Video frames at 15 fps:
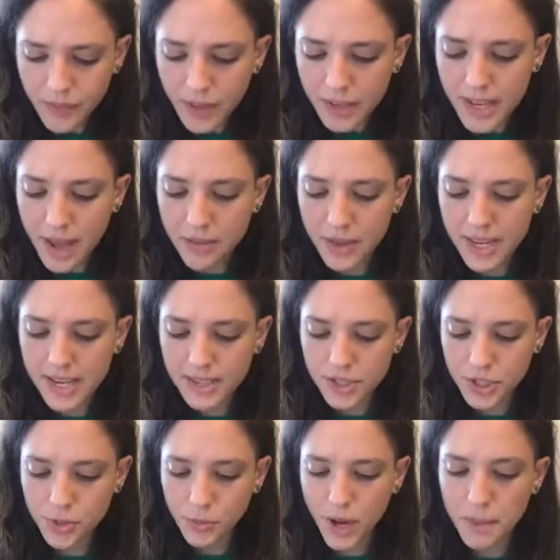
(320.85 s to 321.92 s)
Now the
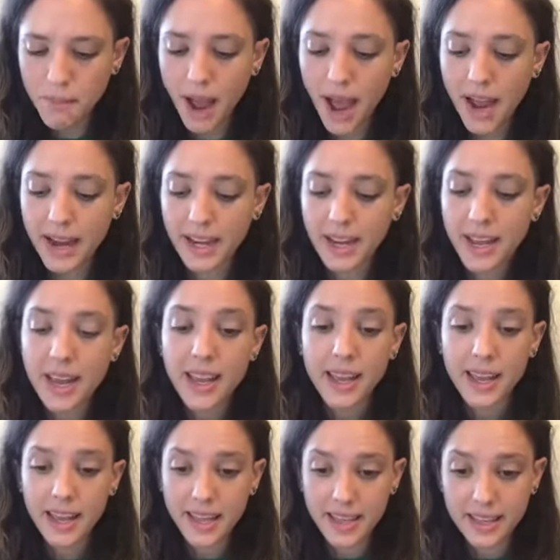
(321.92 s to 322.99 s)
eastern white pine
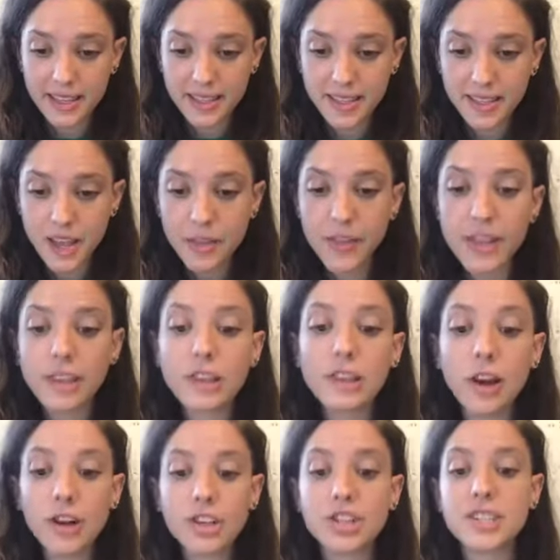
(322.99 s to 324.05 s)
is the
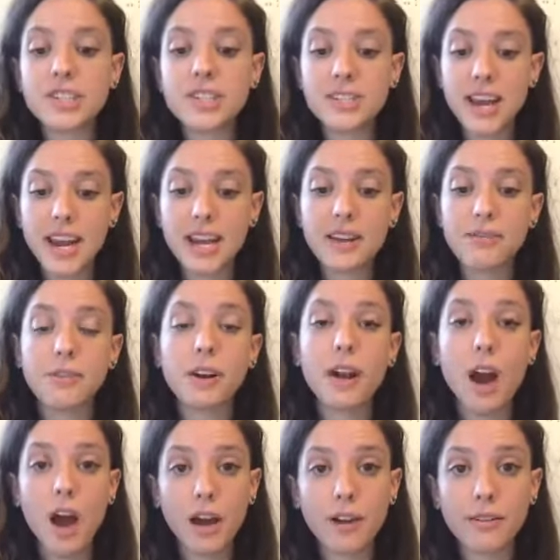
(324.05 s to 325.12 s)
largest native
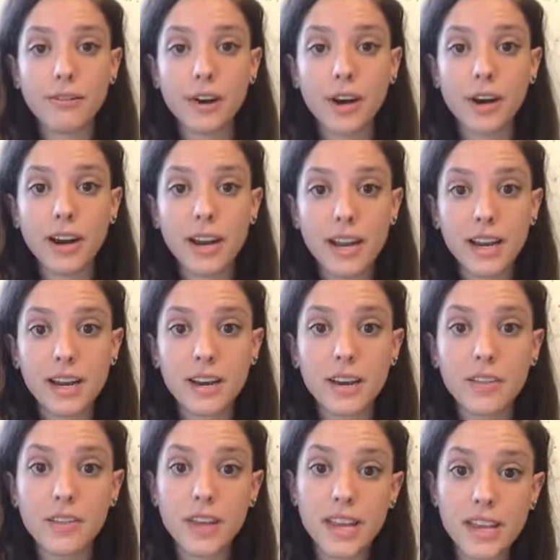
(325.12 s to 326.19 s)
conifer in
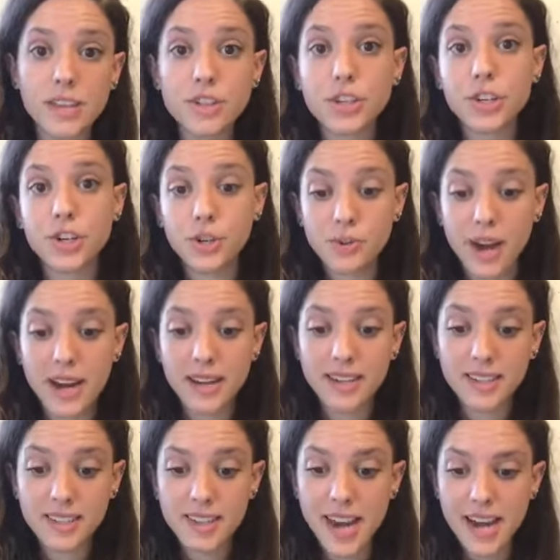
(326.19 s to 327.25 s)
the eastern United
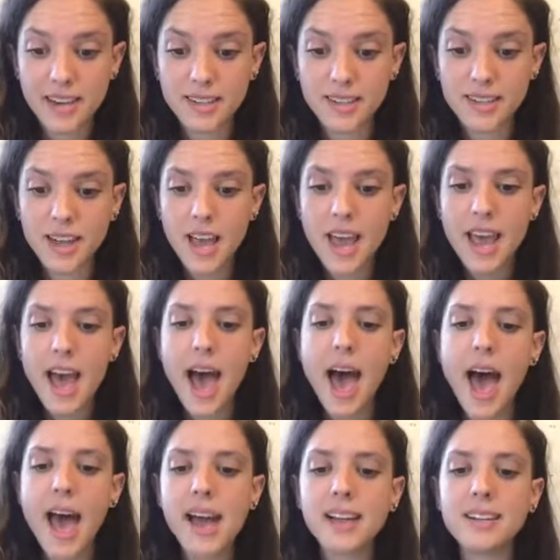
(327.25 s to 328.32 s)
States
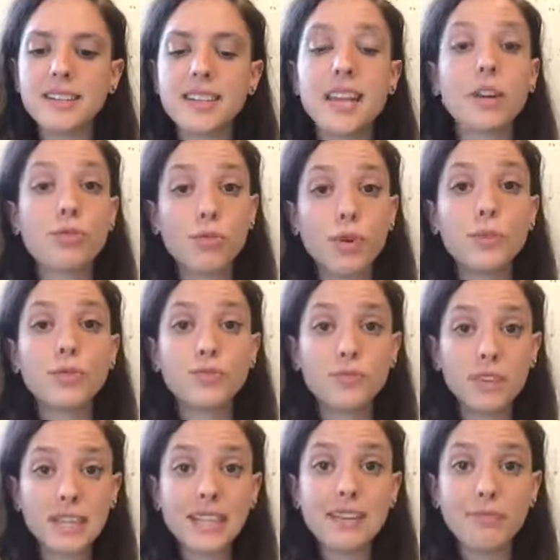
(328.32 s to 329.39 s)
and it grows
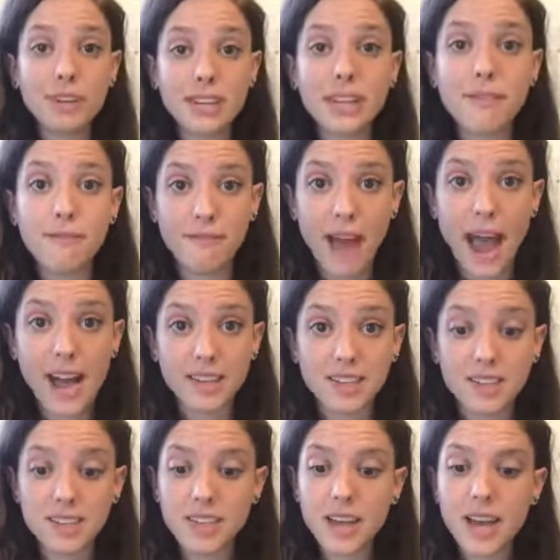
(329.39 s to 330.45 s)
really, really fast.